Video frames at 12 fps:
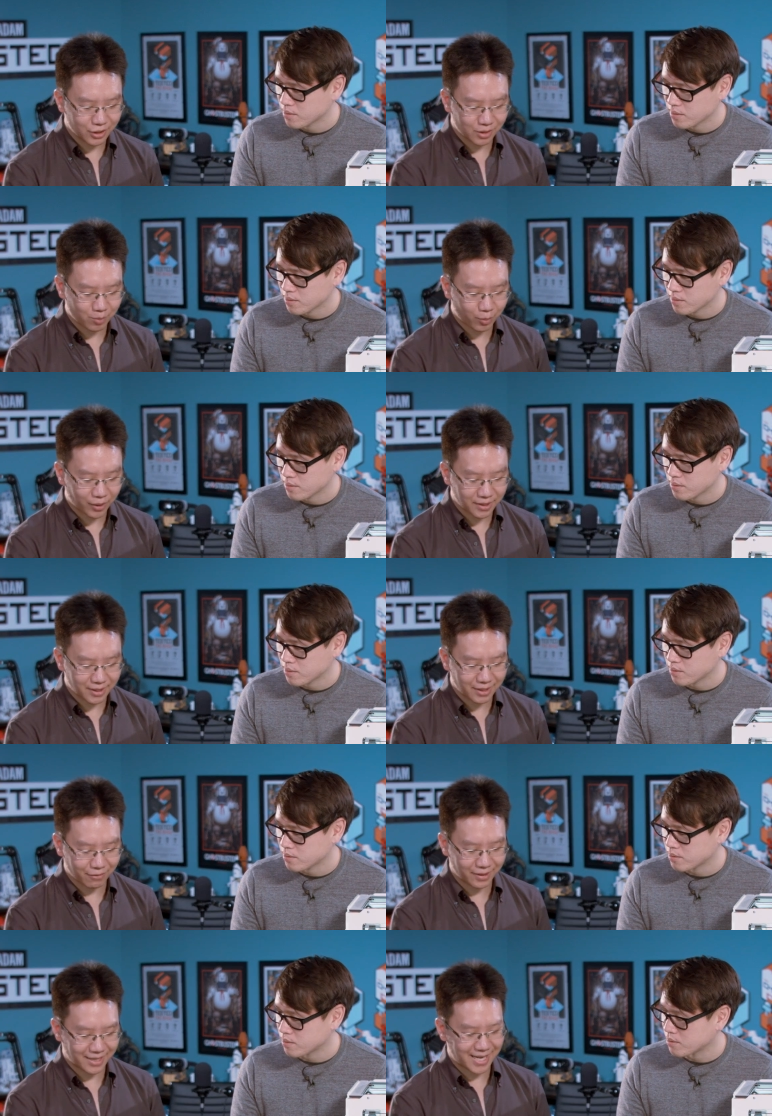Speaker 1: just print a
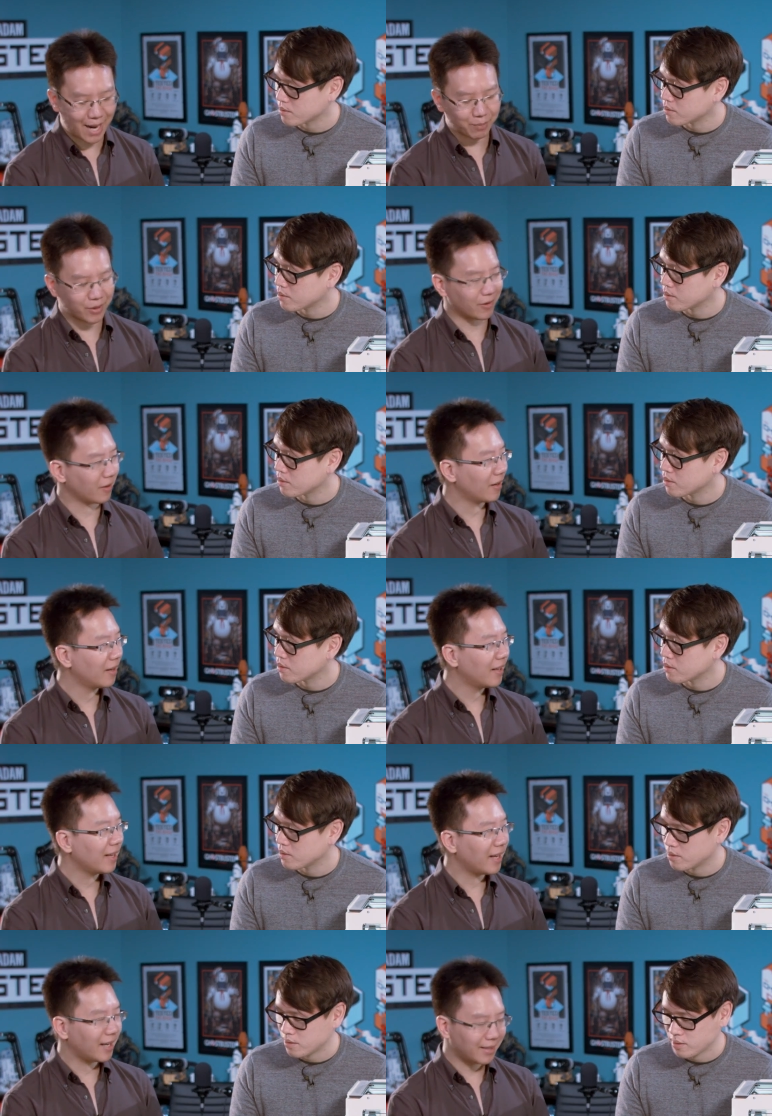different adapter
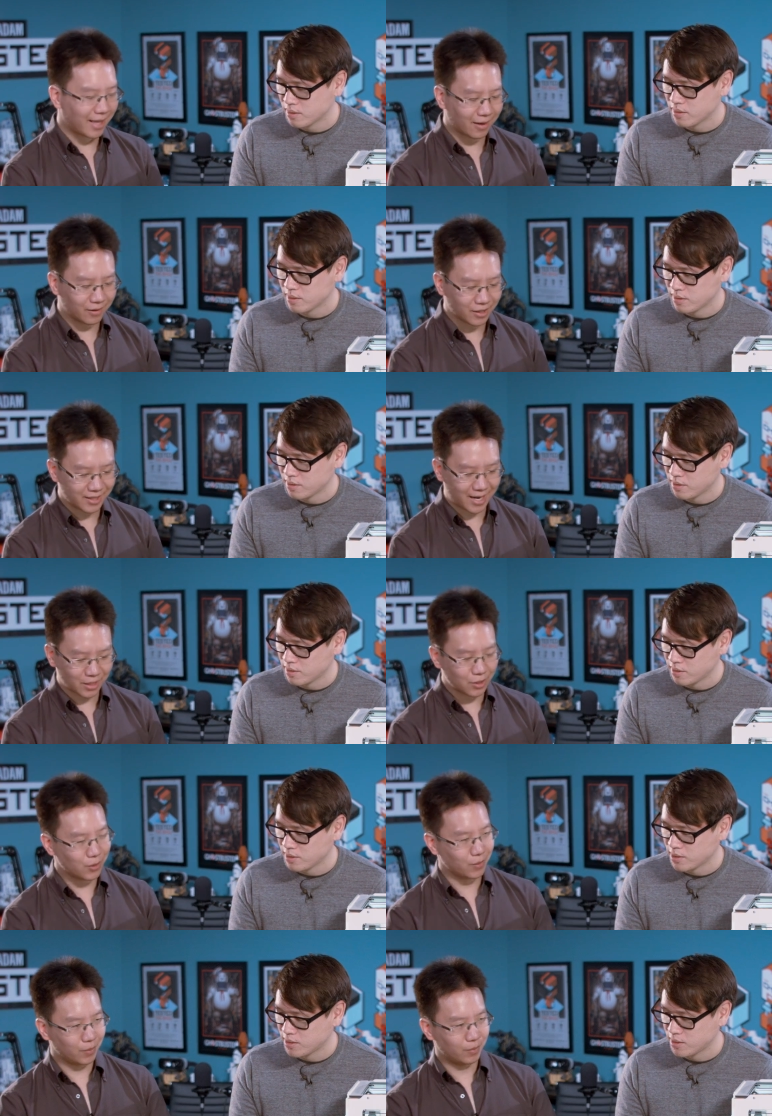uh, that'll connect
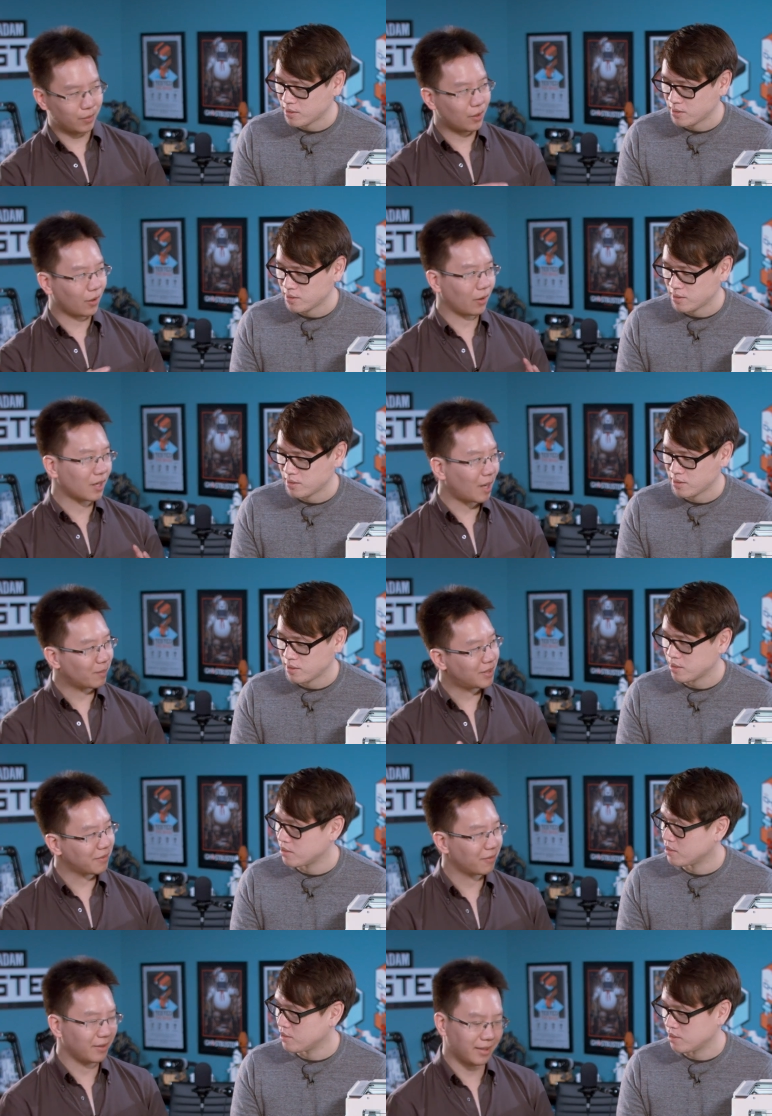to your cup
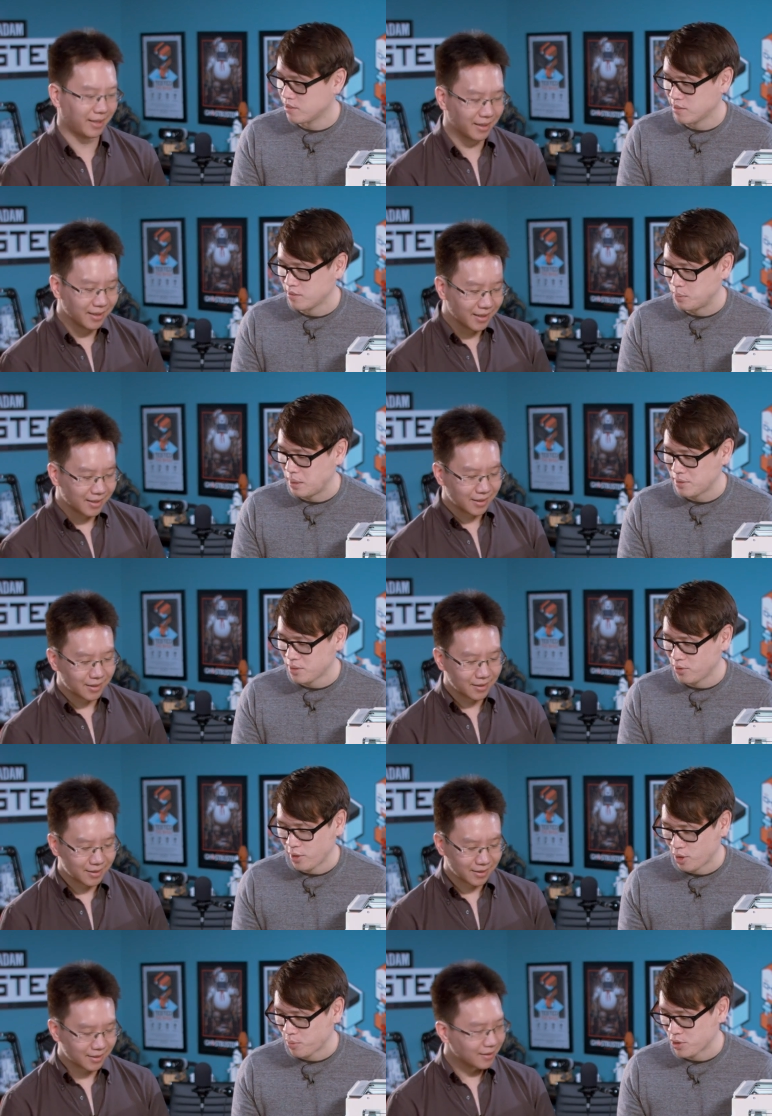
Speaker 2: differently. Wow, it's a
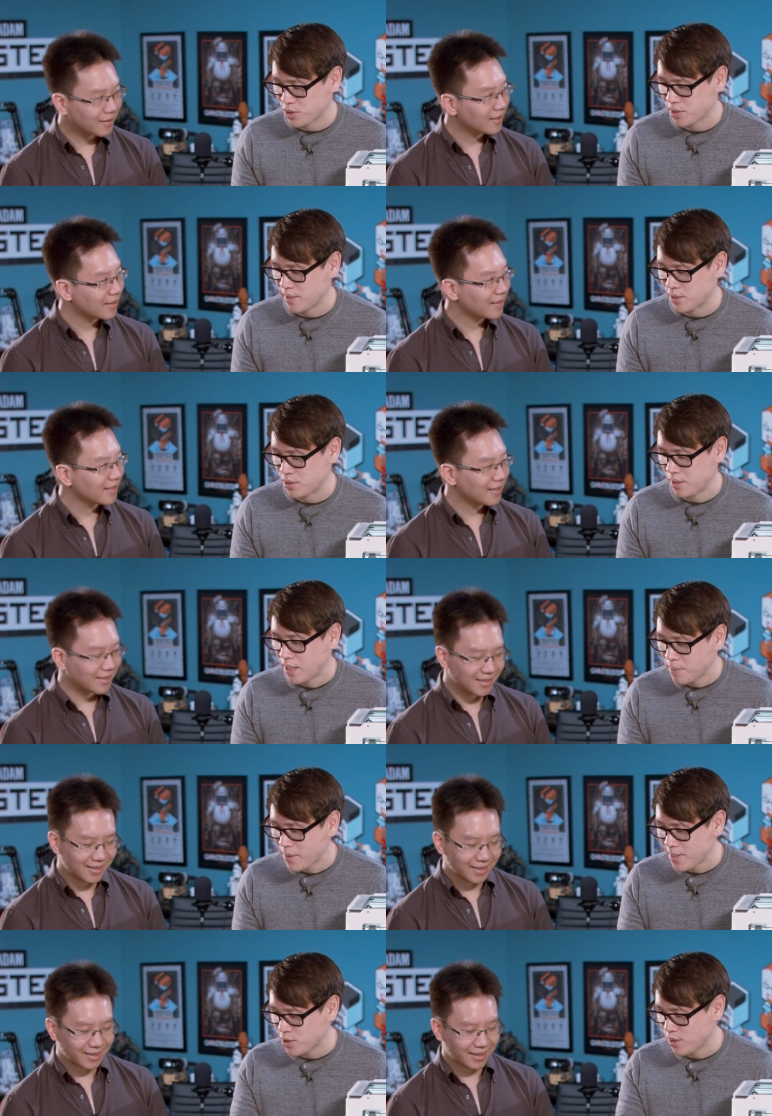little airbrushing station. I
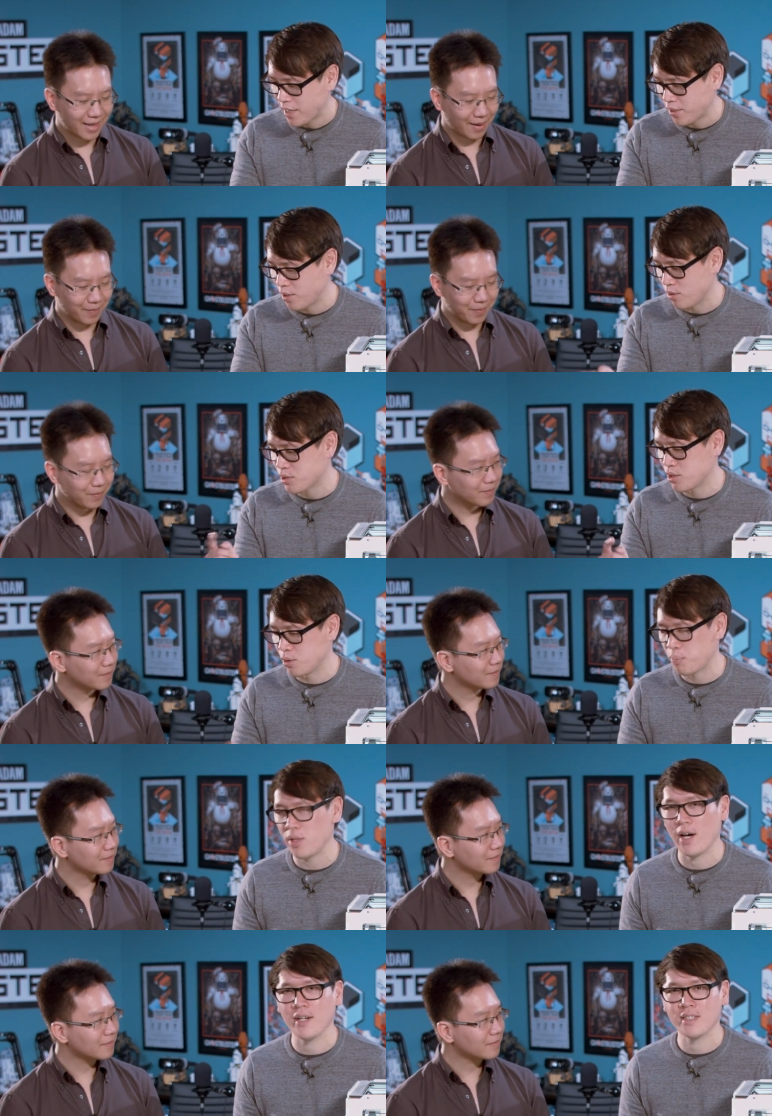imagine that yeah. could also
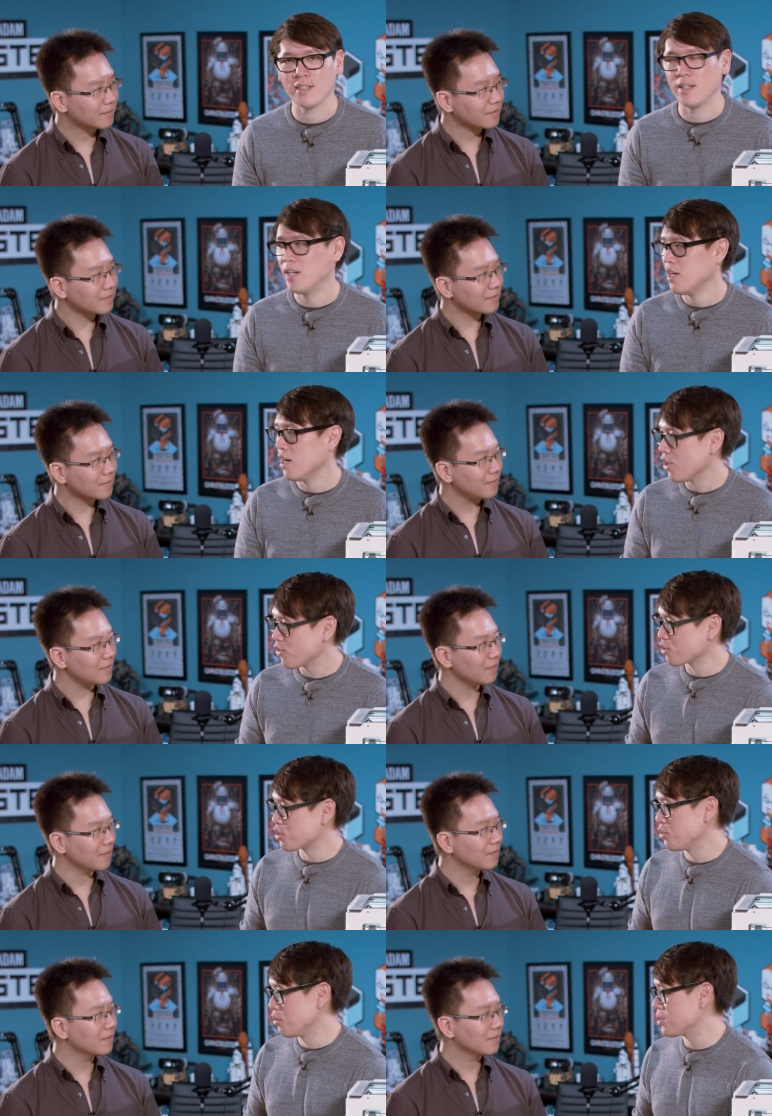apply to other
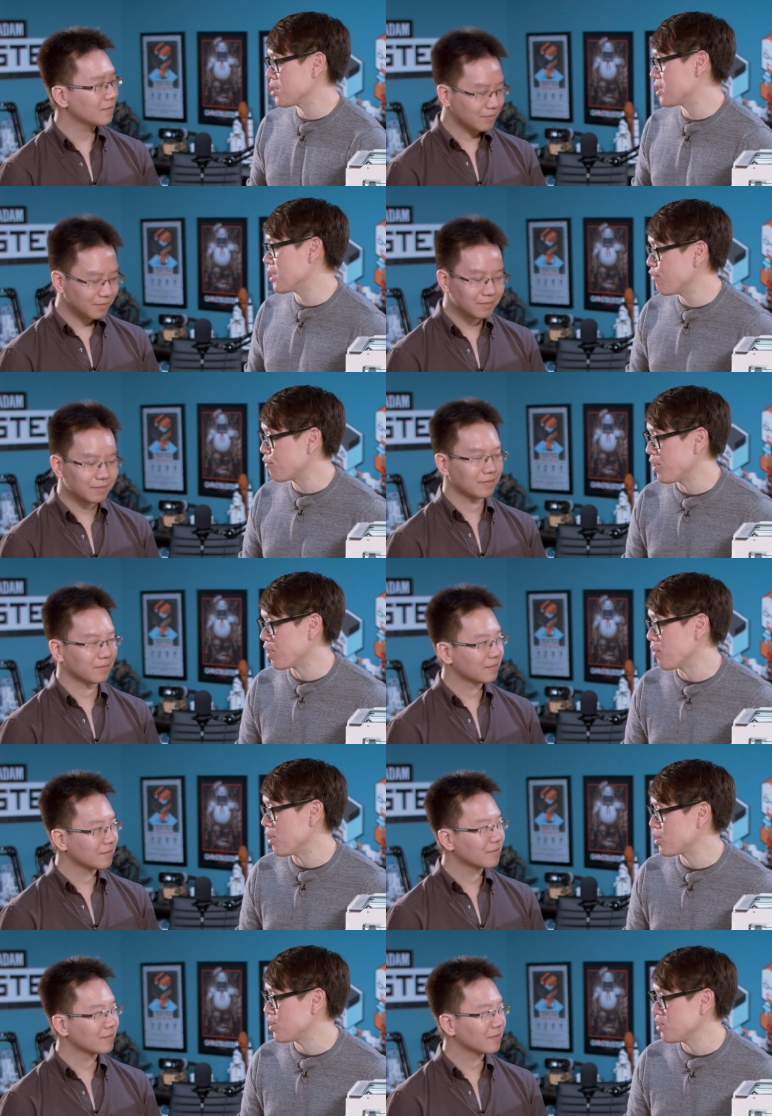tools aside from
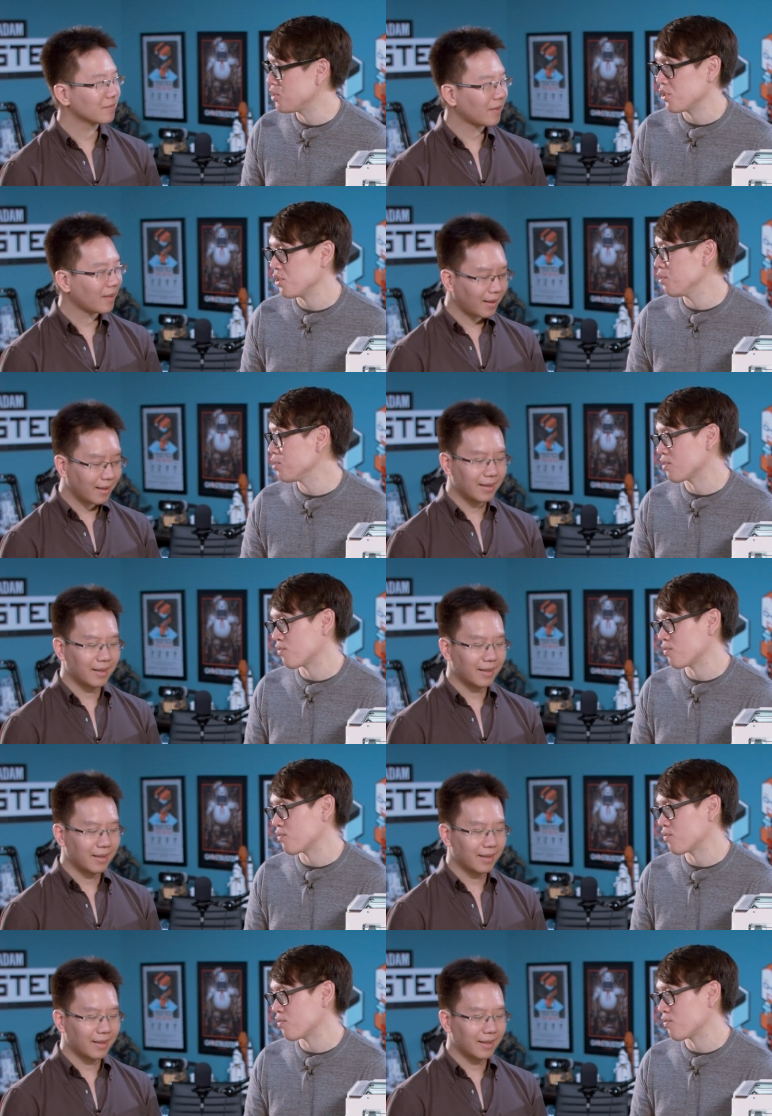airbrushes. You could use it